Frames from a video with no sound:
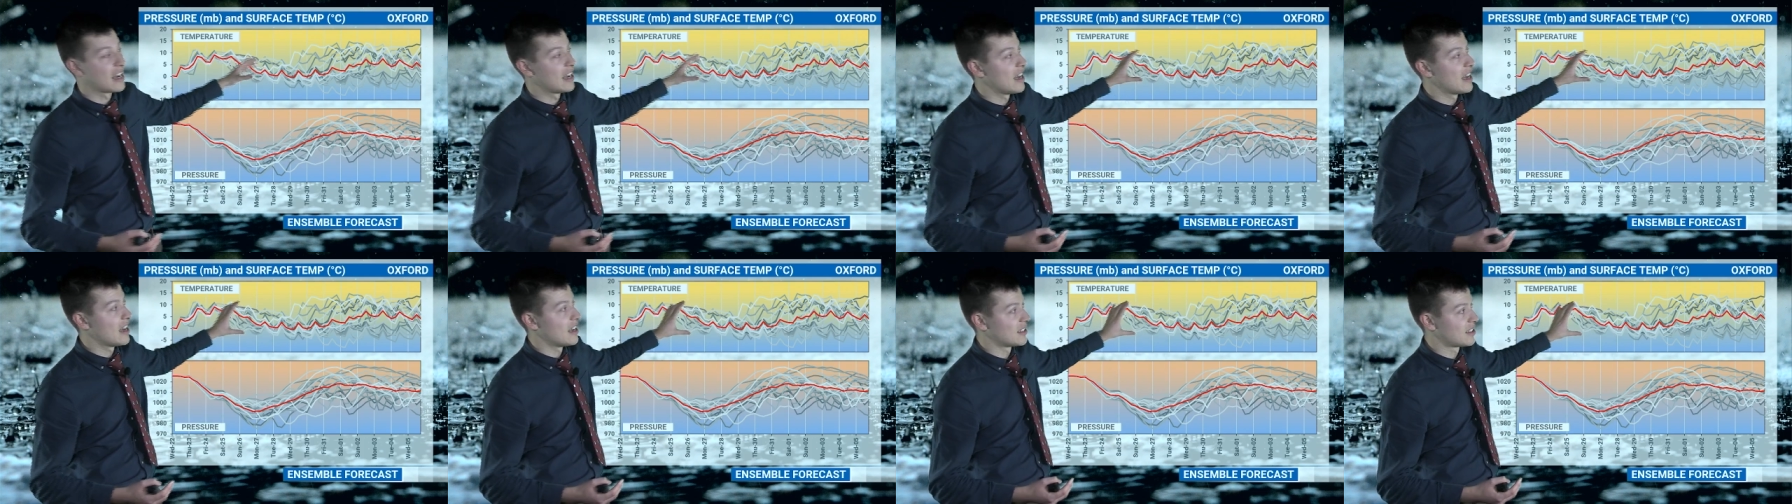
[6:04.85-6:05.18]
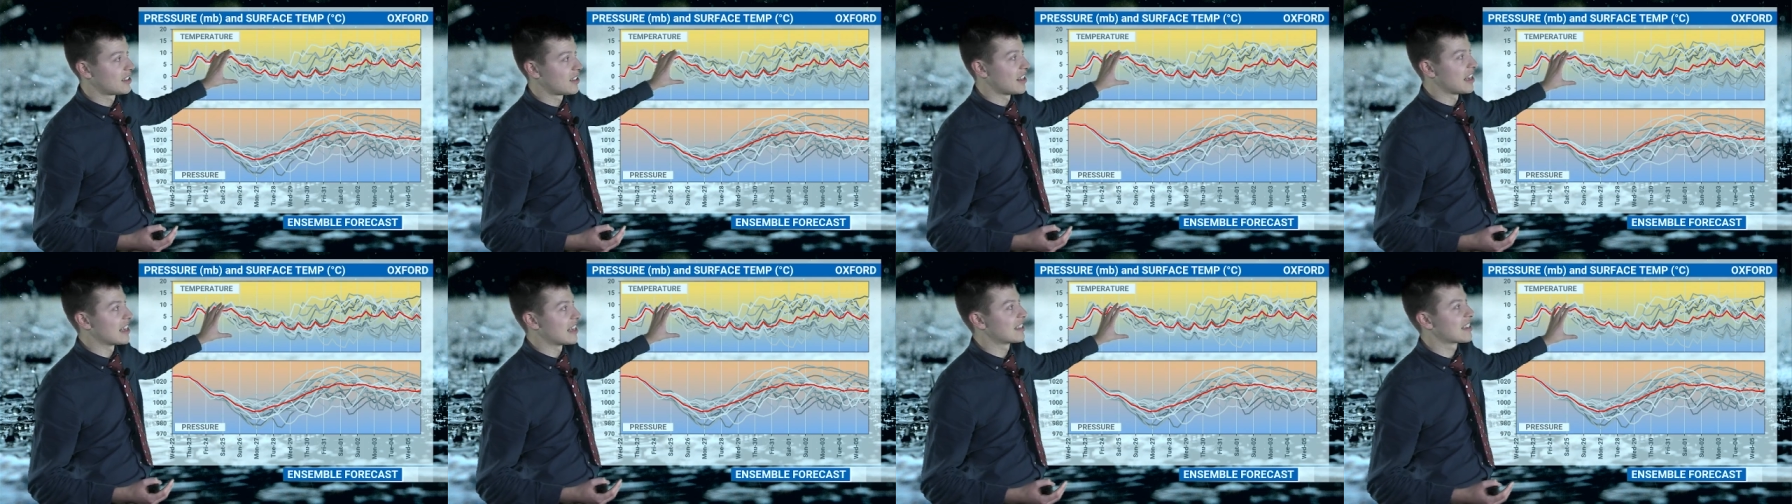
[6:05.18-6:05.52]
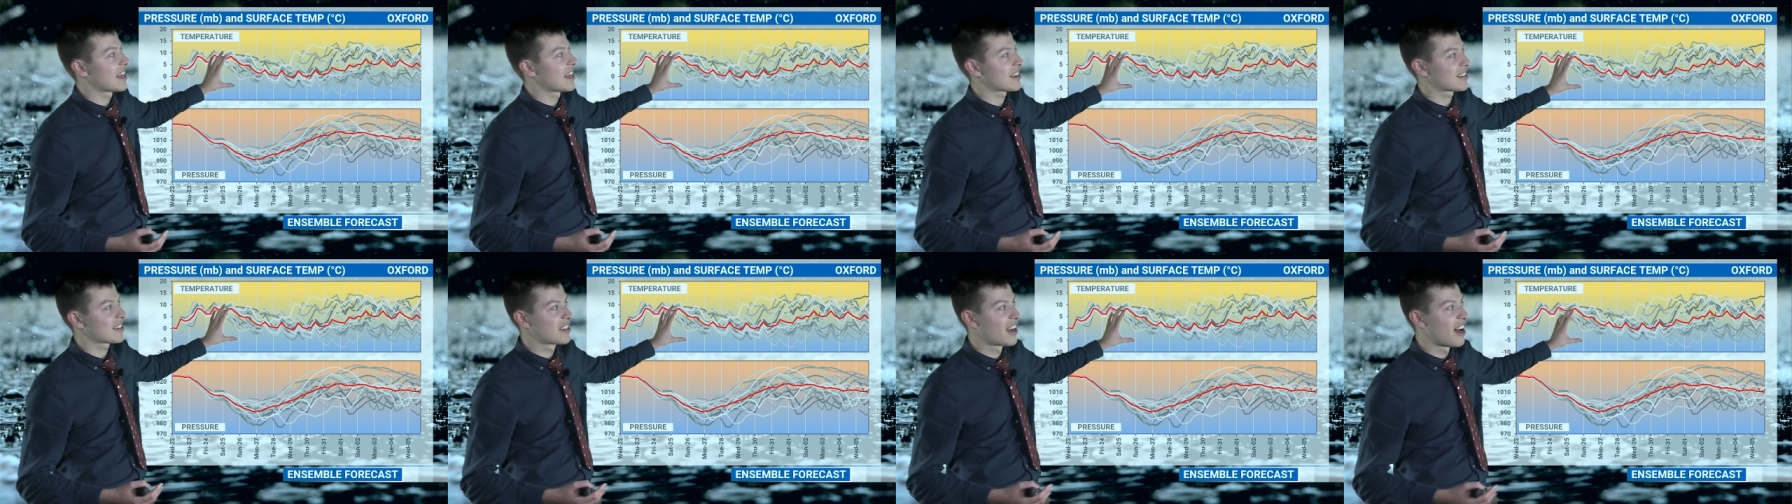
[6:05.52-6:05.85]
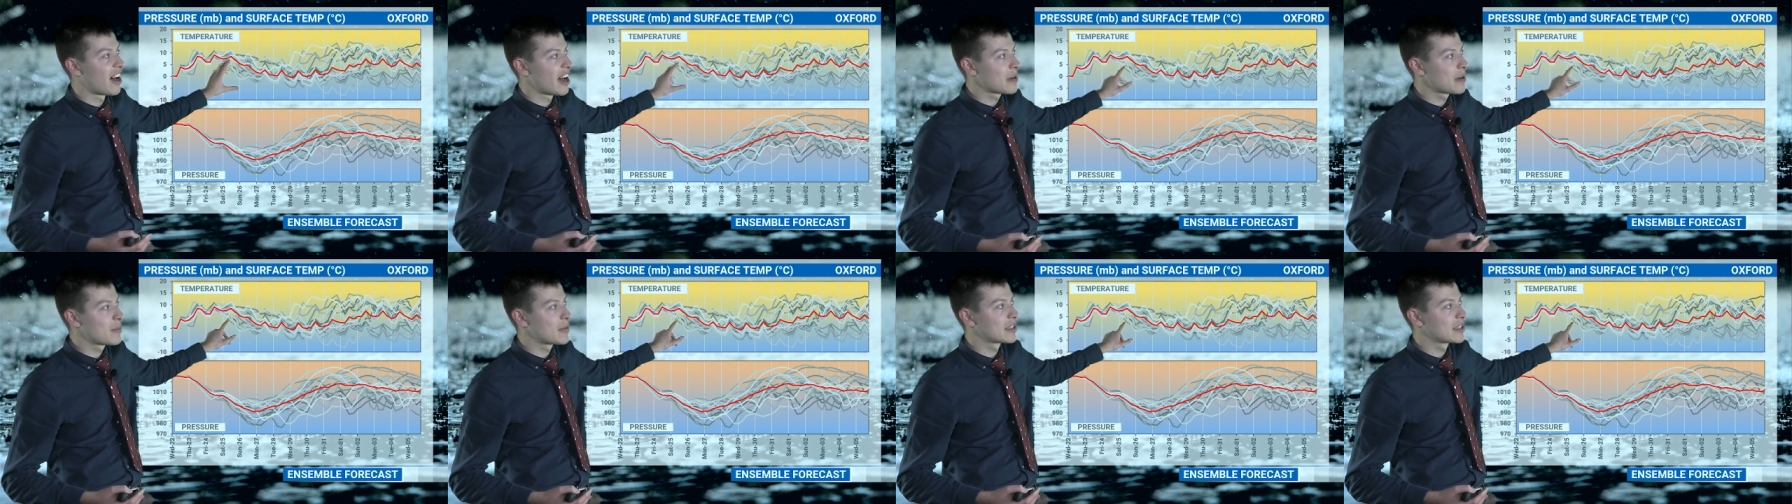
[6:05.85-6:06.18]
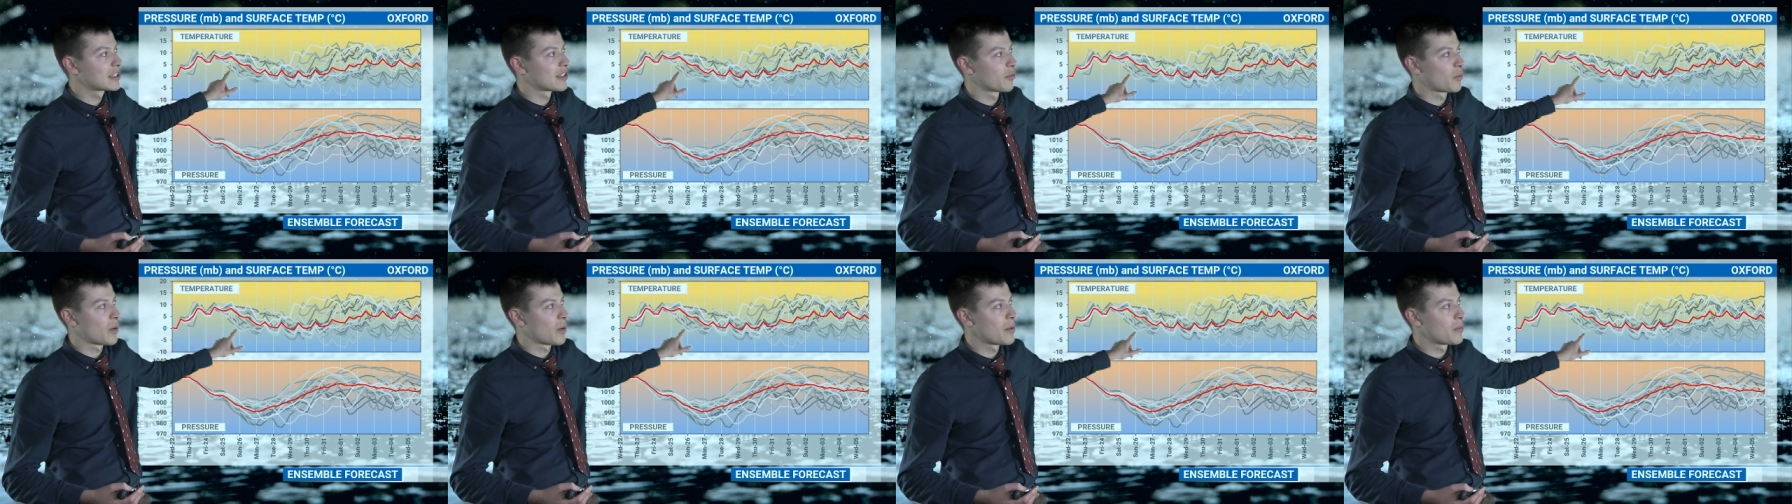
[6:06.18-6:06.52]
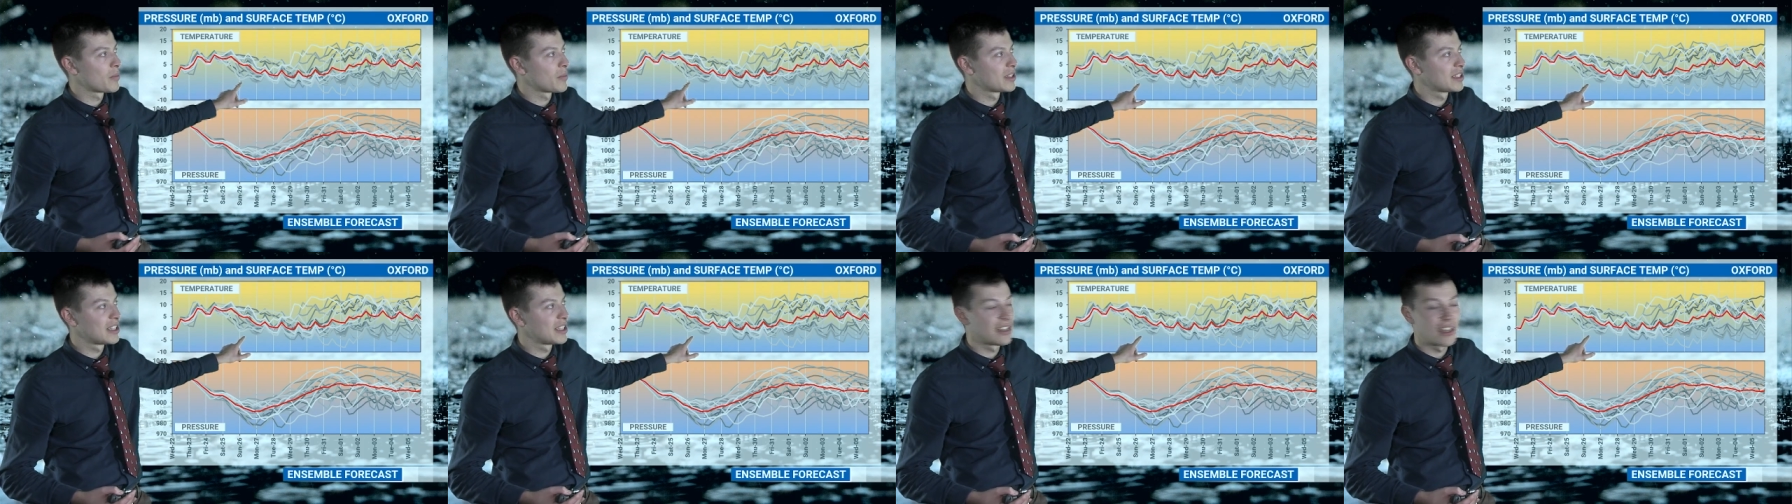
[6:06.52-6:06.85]
as to the exact timings of when
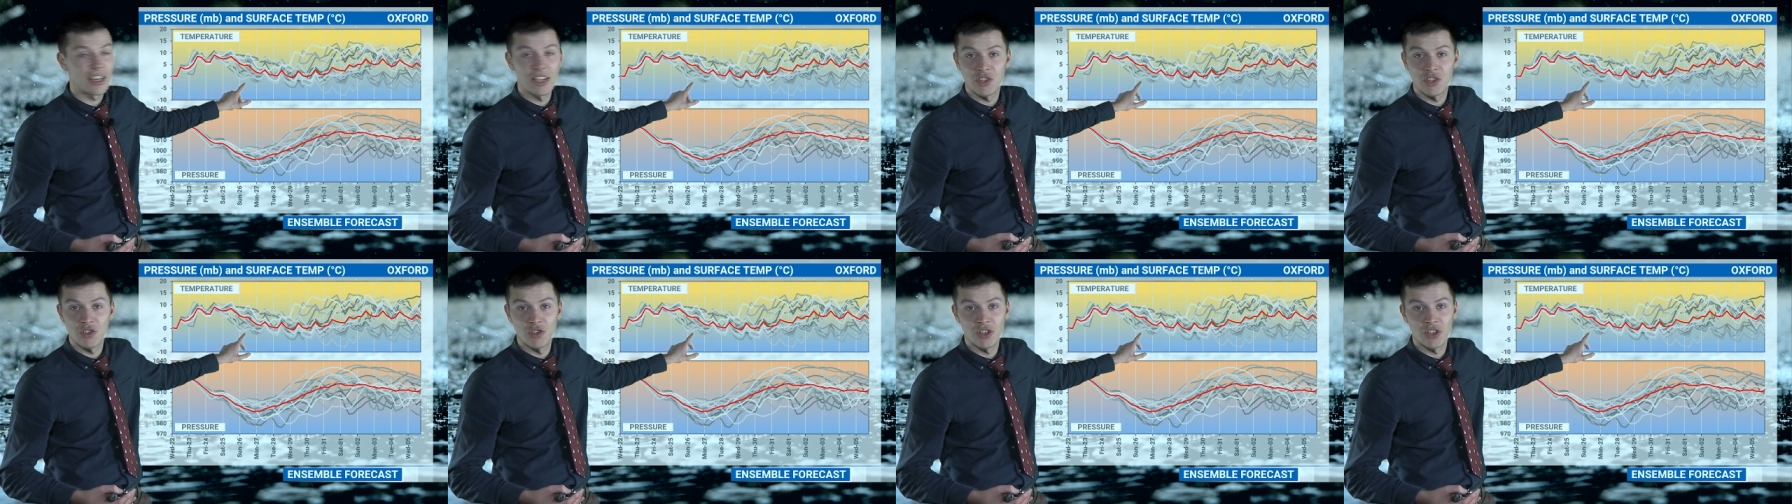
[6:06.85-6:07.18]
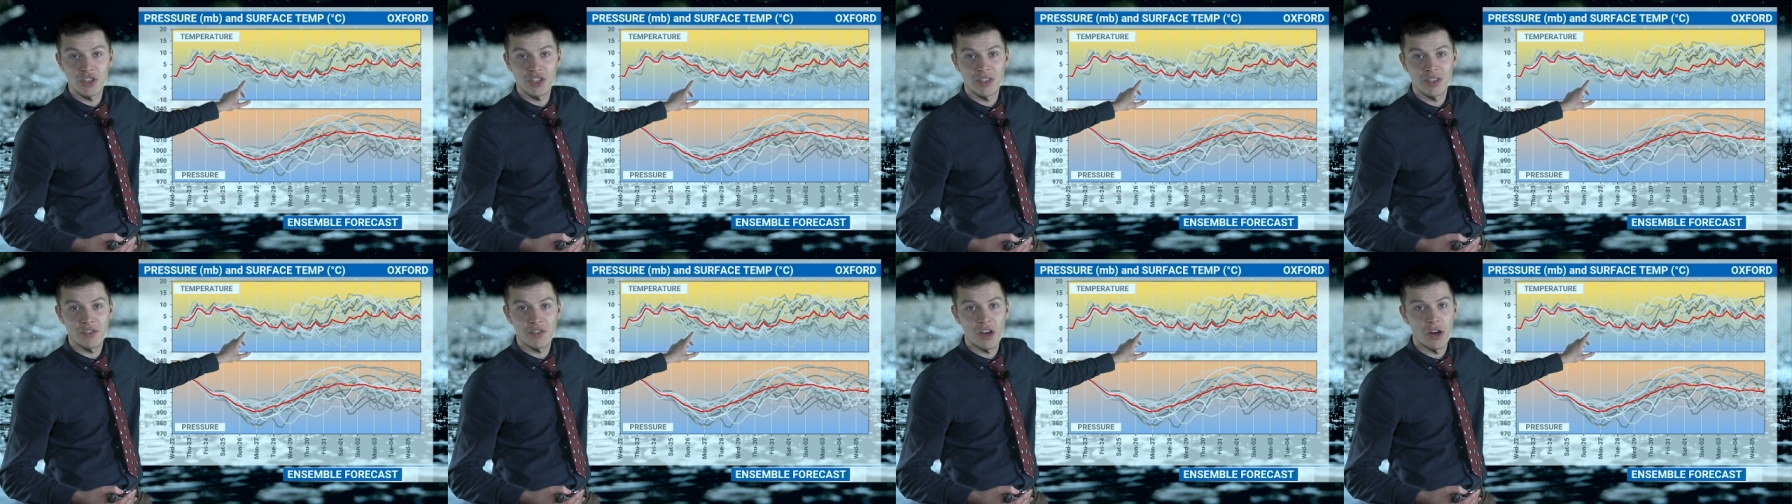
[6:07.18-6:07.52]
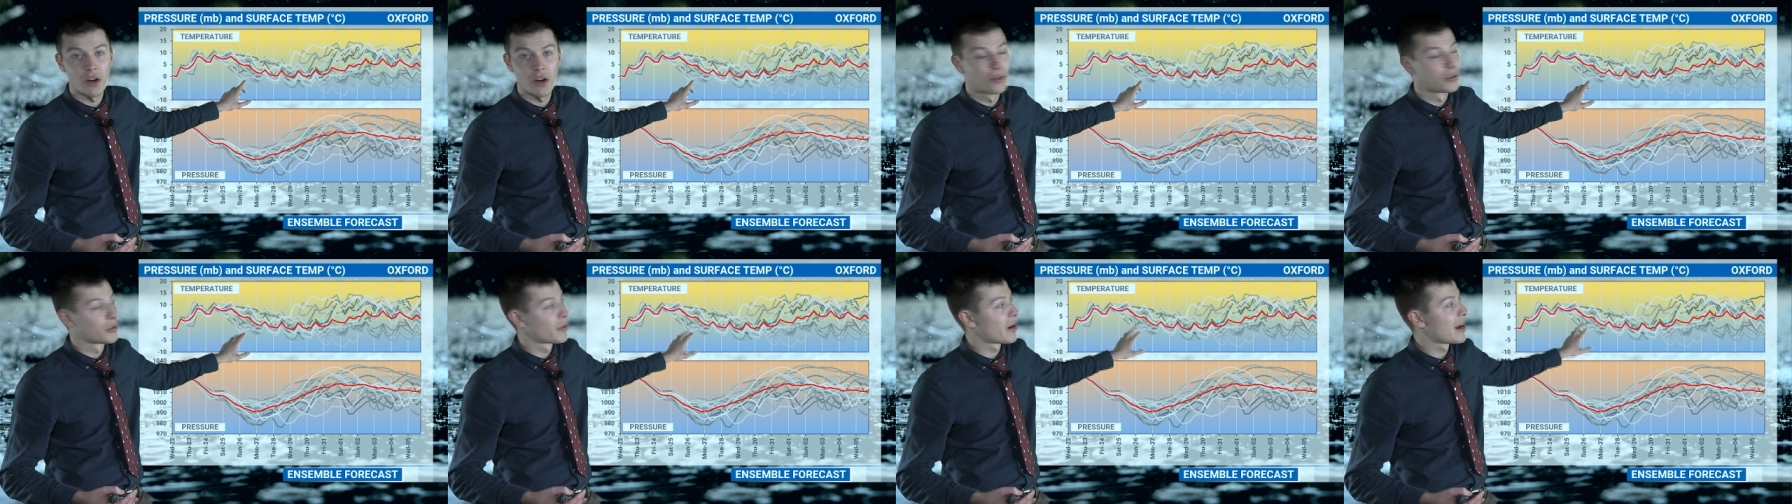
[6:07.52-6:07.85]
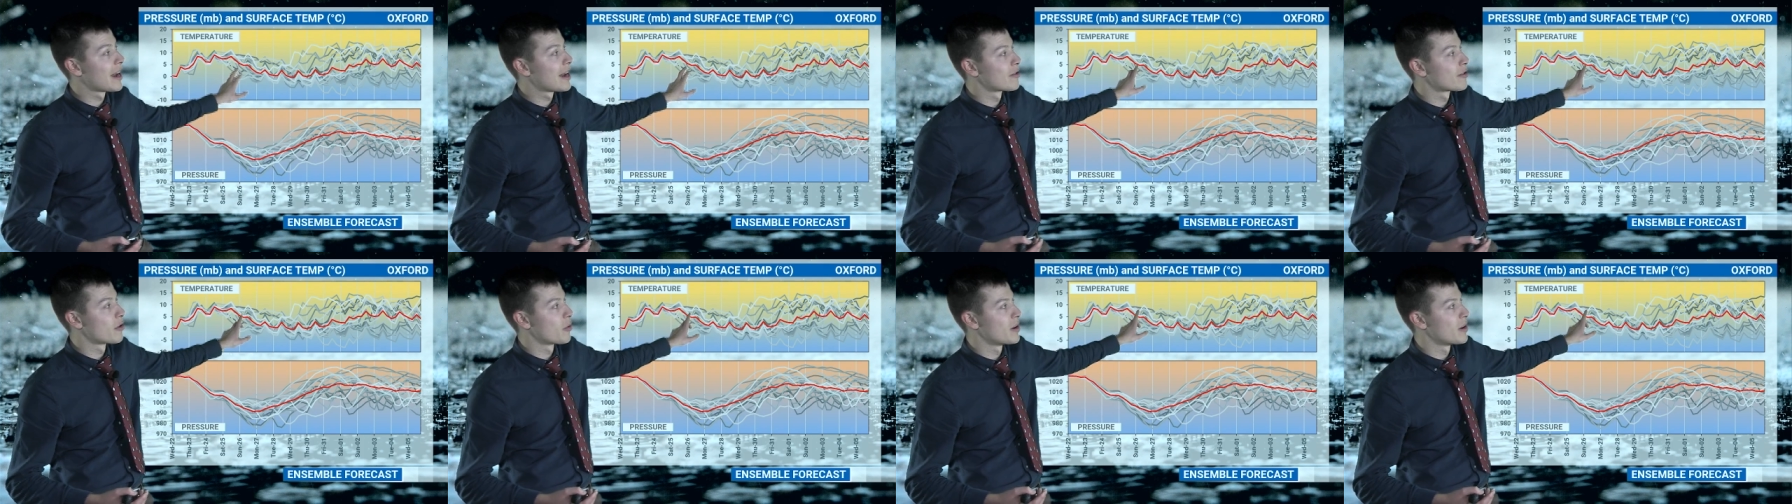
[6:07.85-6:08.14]
we see the introduction of colder air,